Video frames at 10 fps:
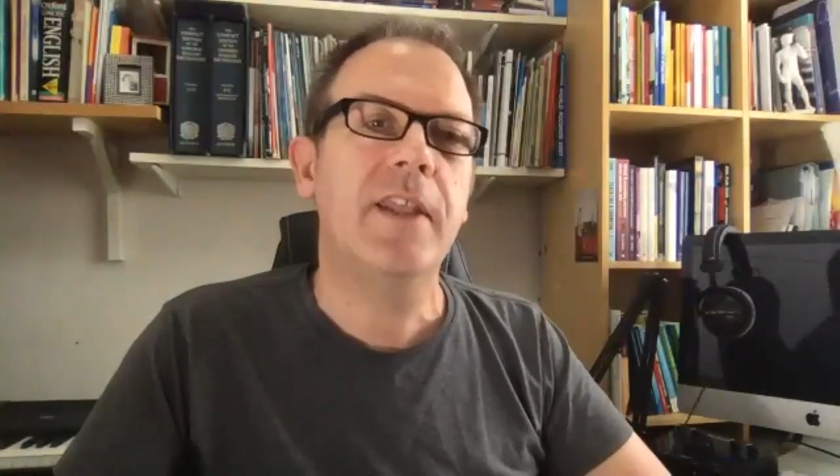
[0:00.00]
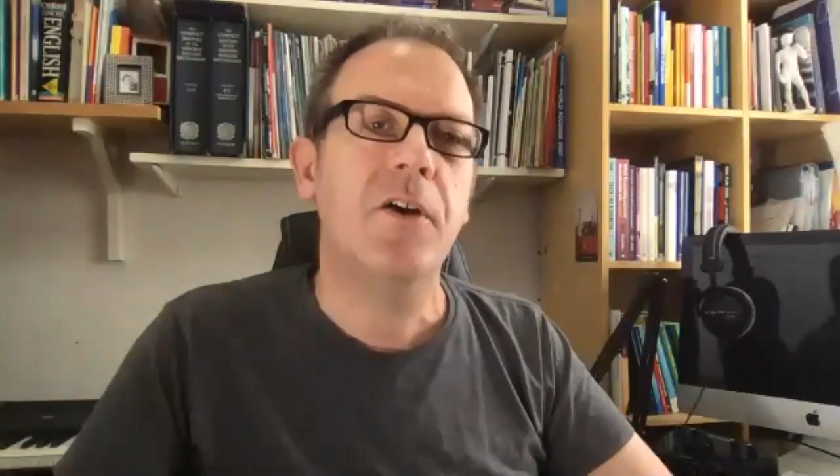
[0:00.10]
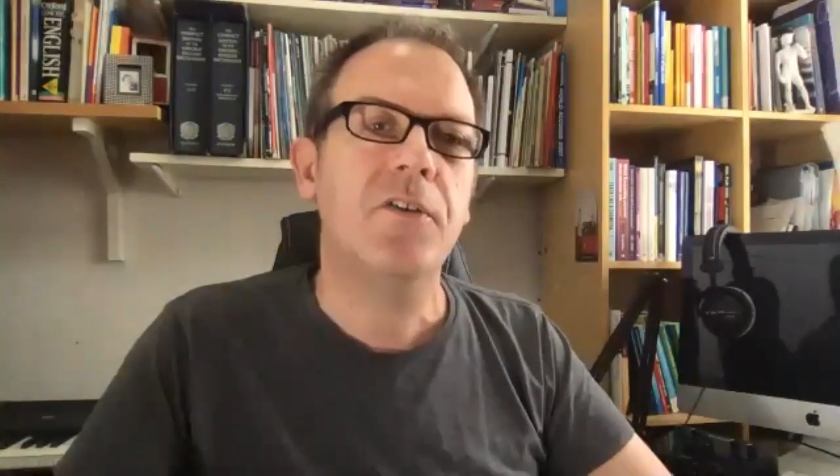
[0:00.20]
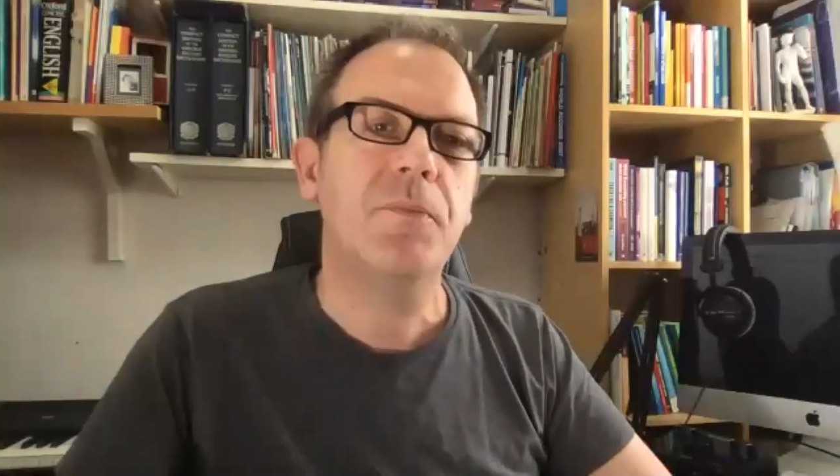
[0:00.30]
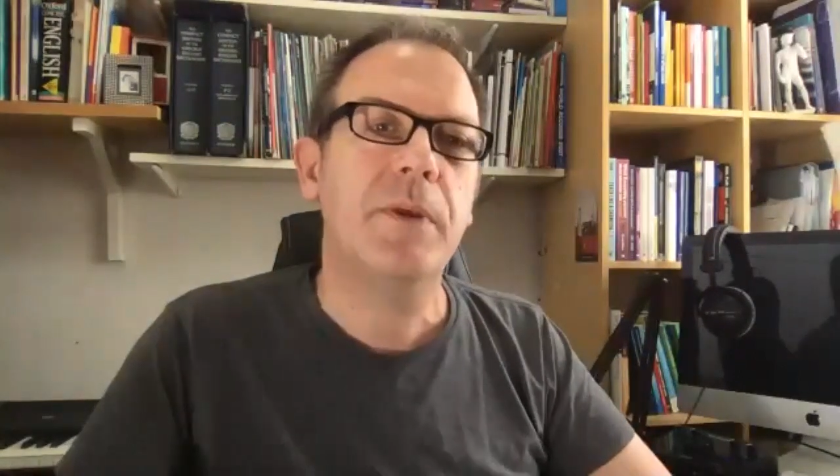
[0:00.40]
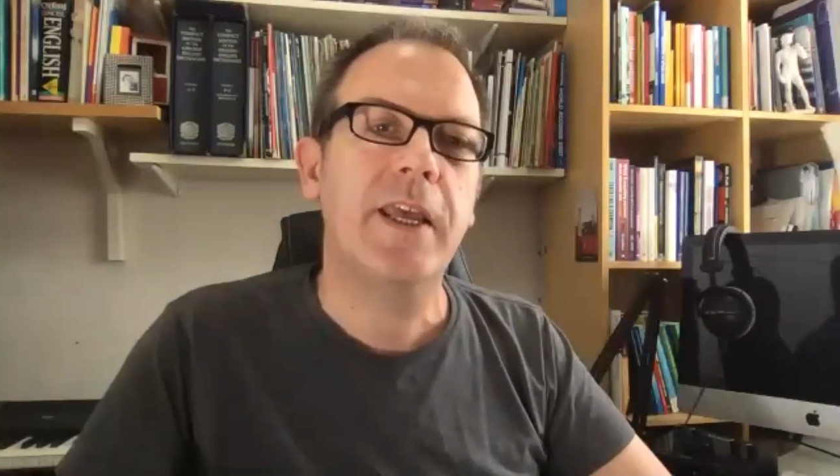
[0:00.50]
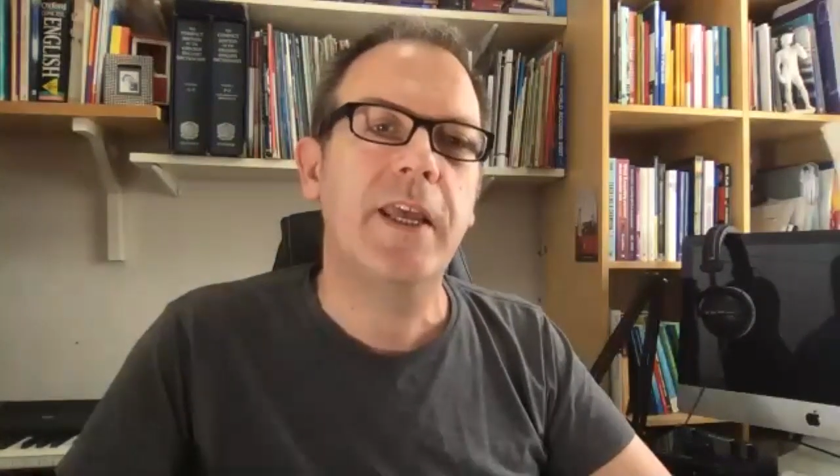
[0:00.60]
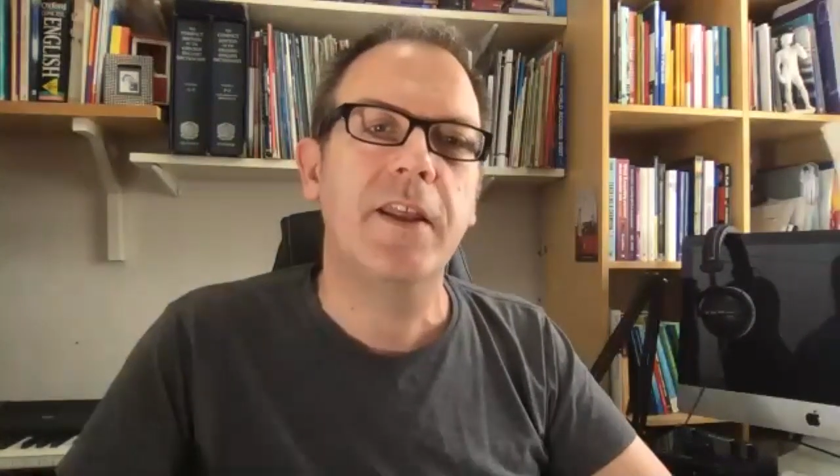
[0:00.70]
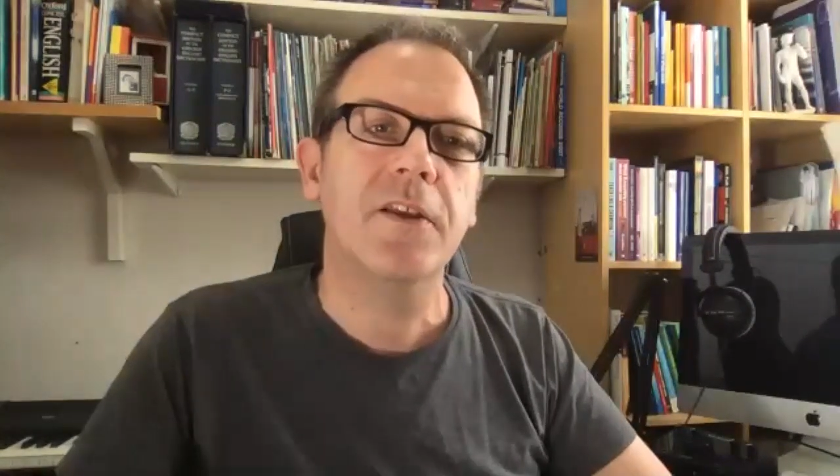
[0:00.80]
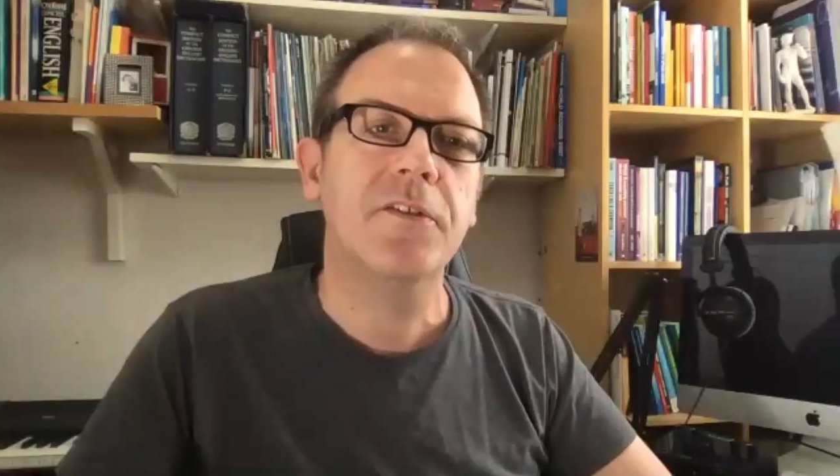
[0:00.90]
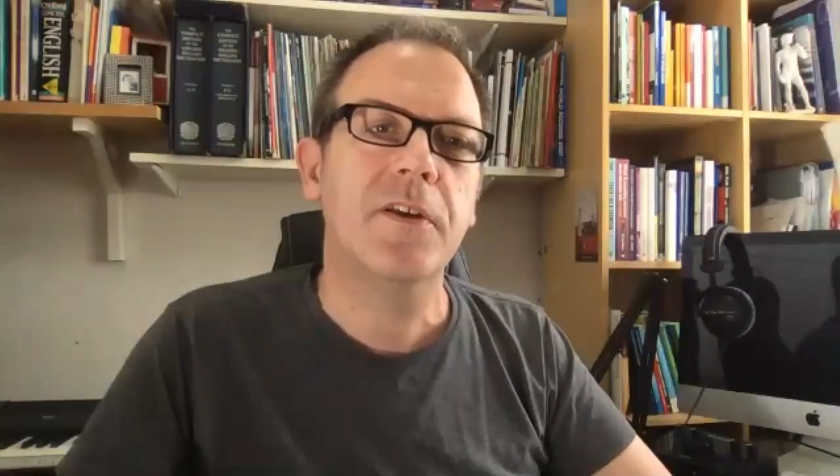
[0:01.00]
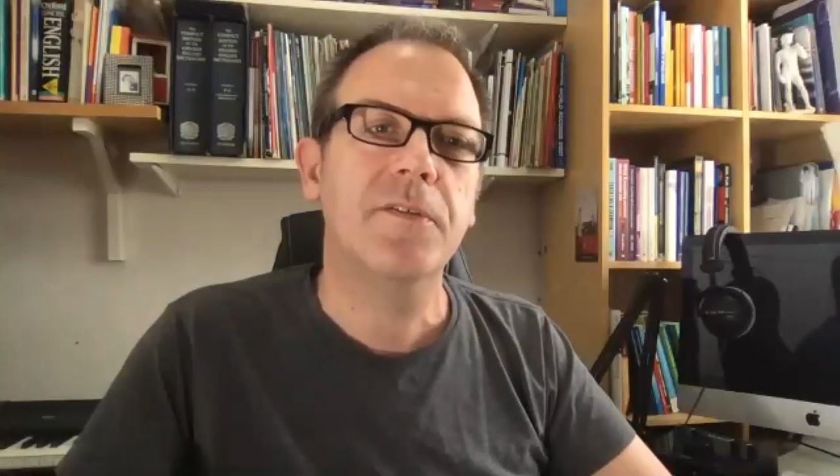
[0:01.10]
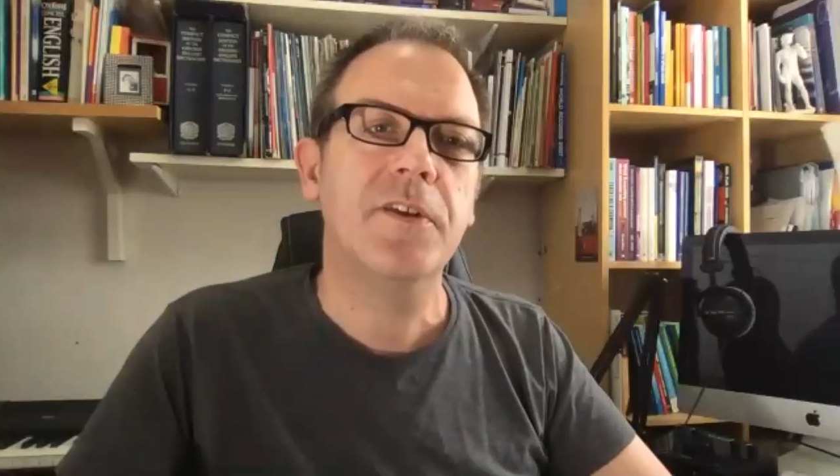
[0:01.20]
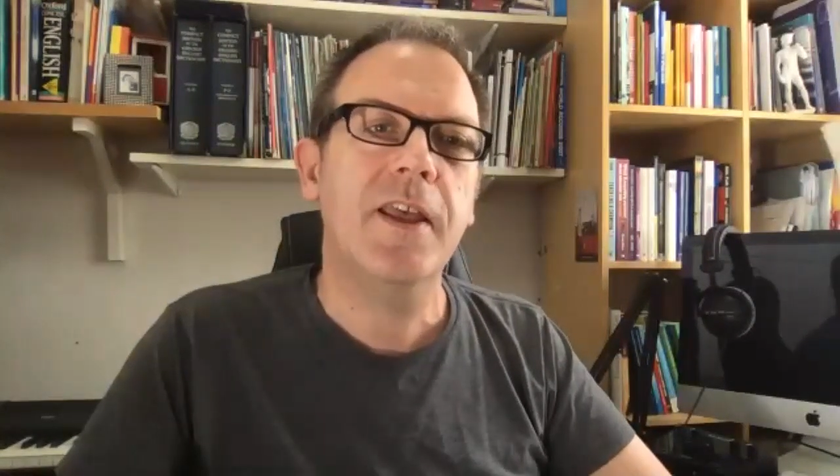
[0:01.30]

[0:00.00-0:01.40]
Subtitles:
That would just be kidding ourselves.